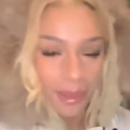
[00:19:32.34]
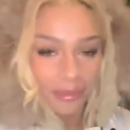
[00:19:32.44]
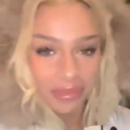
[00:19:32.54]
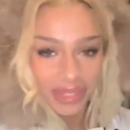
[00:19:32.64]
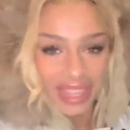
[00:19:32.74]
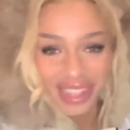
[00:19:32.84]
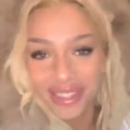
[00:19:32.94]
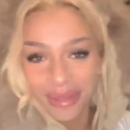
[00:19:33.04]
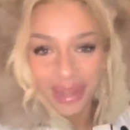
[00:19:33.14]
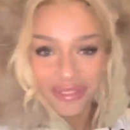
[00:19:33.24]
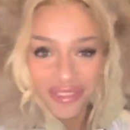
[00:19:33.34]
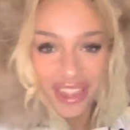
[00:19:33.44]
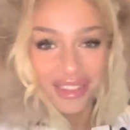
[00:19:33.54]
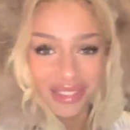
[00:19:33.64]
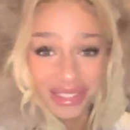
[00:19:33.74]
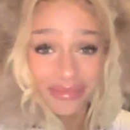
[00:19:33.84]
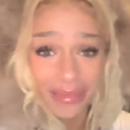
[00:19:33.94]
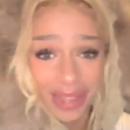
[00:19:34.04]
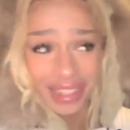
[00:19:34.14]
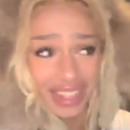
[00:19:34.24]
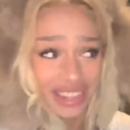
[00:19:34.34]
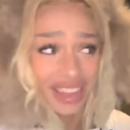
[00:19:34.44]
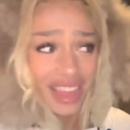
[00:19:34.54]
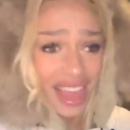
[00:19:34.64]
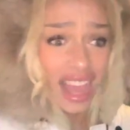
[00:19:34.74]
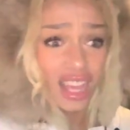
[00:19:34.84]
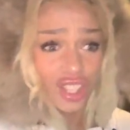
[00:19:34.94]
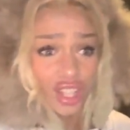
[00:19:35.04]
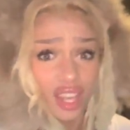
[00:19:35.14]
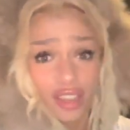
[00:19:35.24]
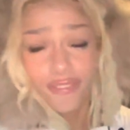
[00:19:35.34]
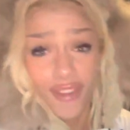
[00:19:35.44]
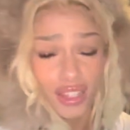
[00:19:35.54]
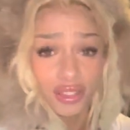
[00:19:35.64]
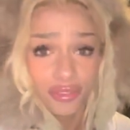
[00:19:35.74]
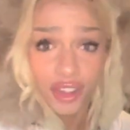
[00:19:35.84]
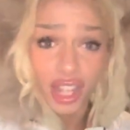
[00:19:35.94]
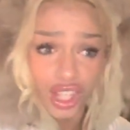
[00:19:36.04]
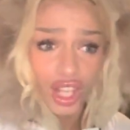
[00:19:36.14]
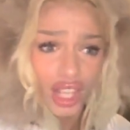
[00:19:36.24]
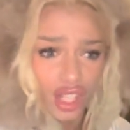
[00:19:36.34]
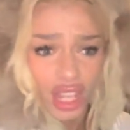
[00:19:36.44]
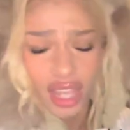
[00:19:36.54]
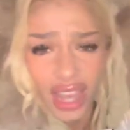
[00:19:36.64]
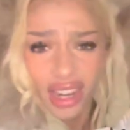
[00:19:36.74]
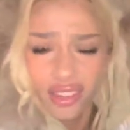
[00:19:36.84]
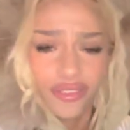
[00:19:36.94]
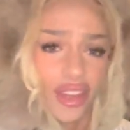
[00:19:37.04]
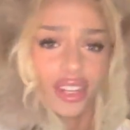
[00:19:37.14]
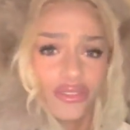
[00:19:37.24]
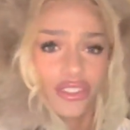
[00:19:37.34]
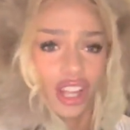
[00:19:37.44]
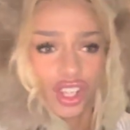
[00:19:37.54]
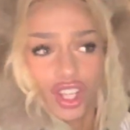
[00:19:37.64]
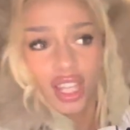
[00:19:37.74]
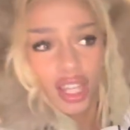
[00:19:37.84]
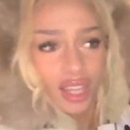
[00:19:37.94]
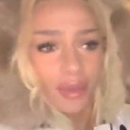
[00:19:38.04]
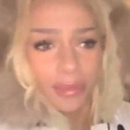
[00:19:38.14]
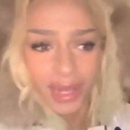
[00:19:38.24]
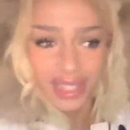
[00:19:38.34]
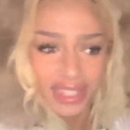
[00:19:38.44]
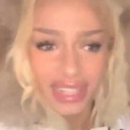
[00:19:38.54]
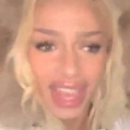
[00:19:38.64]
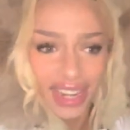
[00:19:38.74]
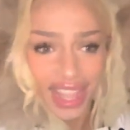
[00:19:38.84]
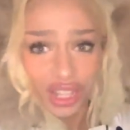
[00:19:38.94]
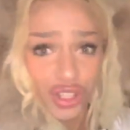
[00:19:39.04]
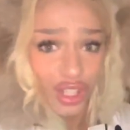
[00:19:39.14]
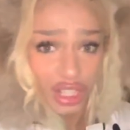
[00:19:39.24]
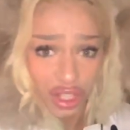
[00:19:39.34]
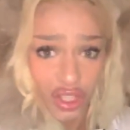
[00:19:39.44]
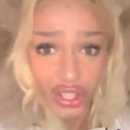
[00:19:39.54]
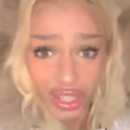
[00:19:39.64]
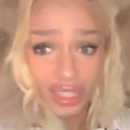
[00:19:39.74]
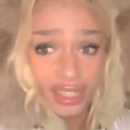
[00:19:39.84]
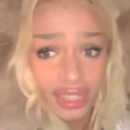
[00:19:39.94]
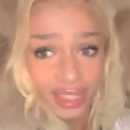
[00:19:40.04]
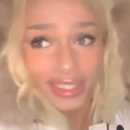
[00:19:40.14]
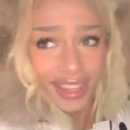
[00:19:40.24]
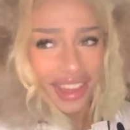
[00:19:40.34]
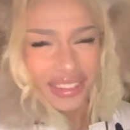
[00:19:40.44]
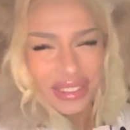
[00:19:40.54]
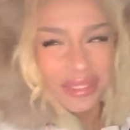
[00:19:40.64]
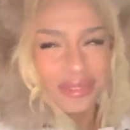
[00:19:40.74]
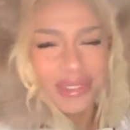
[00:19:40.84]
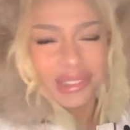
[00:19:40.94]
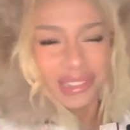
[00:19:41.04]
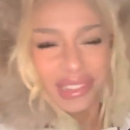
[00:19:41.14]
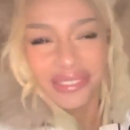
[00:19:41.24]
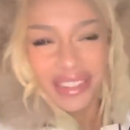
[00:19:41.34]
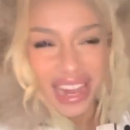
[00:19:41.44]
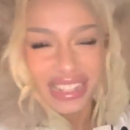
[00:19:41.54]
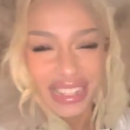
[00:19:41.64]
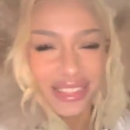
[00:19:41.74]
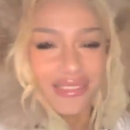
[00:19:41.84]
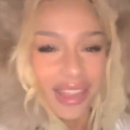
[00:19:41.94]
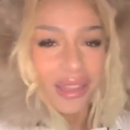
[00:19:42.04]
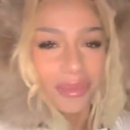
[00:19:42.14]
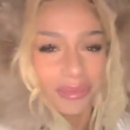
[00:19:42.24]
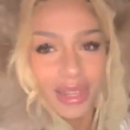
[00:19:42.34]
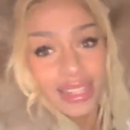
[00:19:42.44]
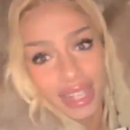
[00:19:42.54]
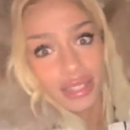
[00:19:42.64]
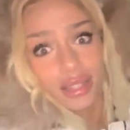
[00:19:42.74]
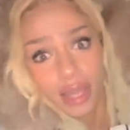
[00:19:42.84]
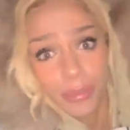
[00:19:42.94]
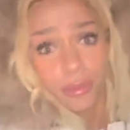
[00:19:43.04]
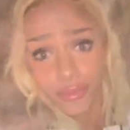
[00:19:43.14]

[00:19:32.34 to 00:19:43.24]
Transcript: But yeah, 24 hours in Berlin. Hashtag fun and fresh. Hashtag hella fun and fresh. Berlin's hella edgy and shit. I'll talk more when I see you at home. Let's get to the airport.